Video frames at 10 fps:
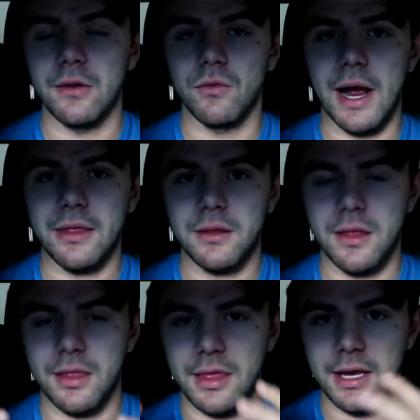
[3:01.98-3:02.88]
and rather
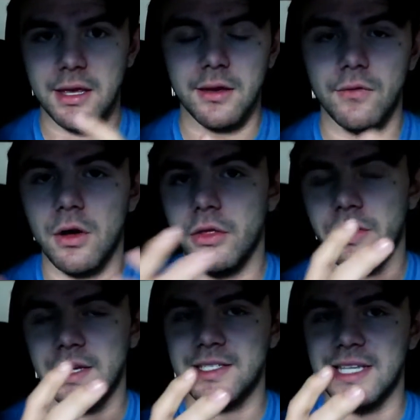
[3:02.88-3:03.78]
than thinking of all the
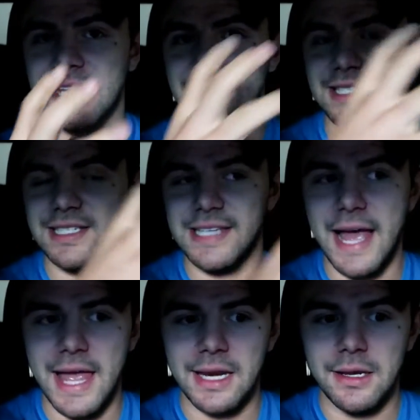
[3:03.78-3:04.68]
things that he
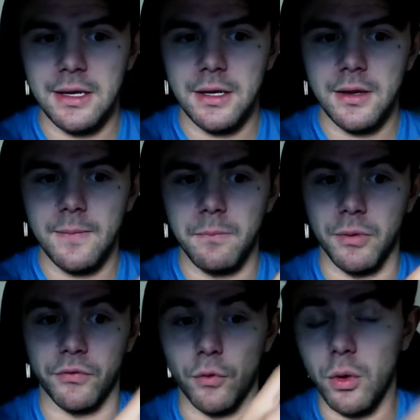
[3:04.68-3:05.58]
said
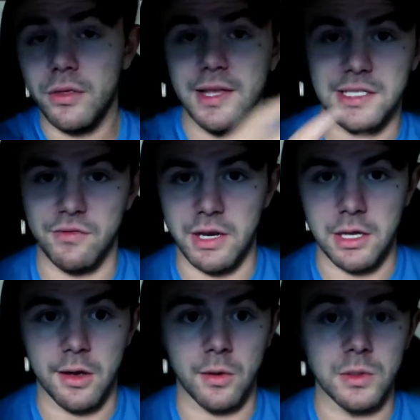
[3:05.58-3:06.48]
before this
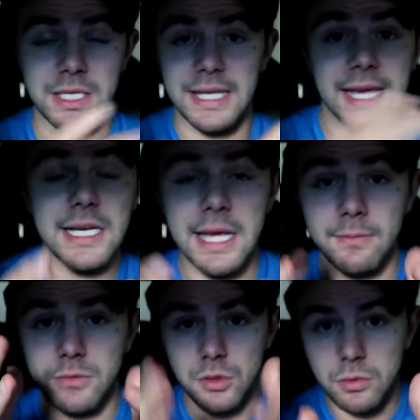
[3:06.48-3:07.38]
video to get
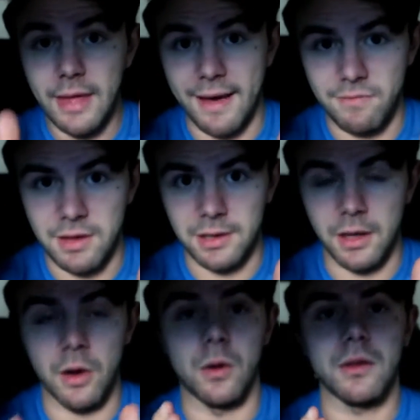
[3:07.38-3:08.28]
him to that
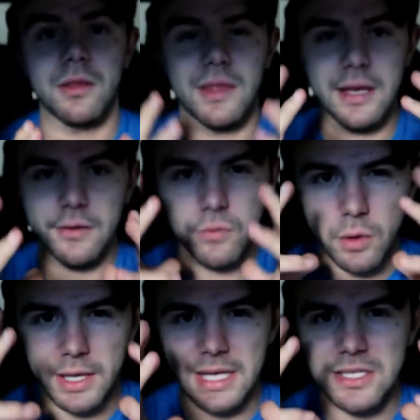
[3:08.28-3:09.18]
video, think of
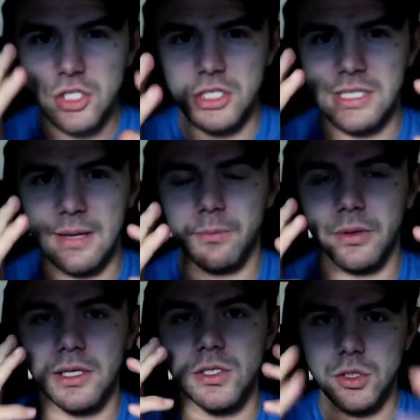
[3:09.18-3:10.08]
what he's just
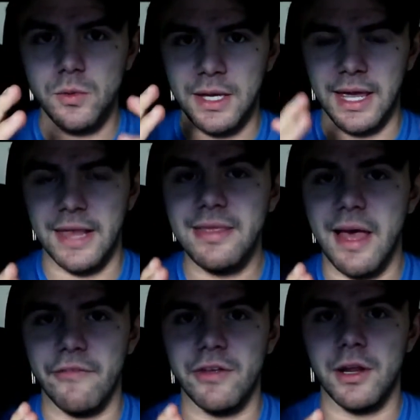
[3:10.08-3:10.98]
simply doing in
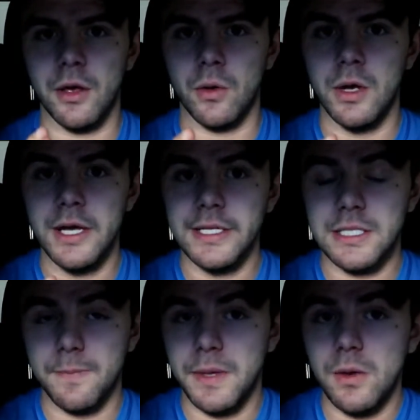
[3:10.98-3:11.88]
that video
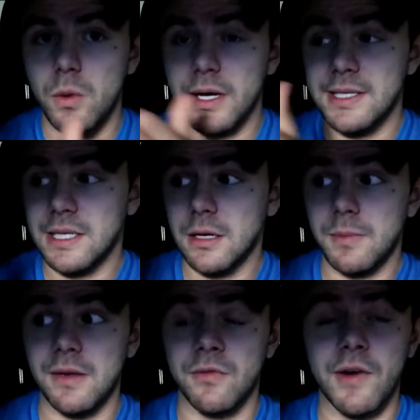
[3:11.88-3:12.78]
to be where he's gonna
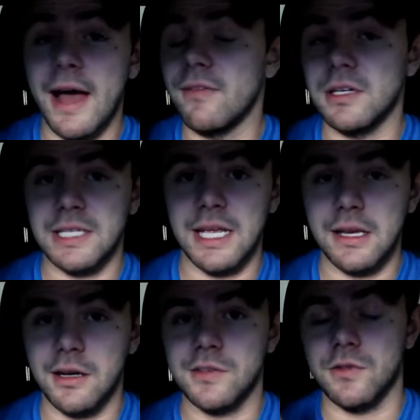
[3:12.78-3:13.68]
be 5 or 10
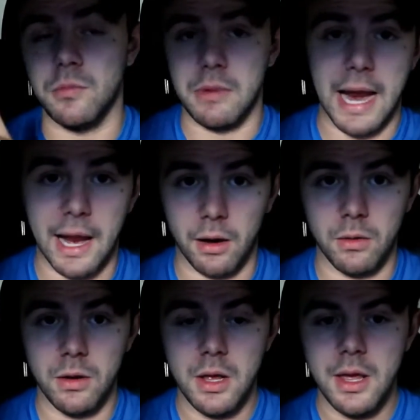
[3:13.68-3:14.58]
years from now.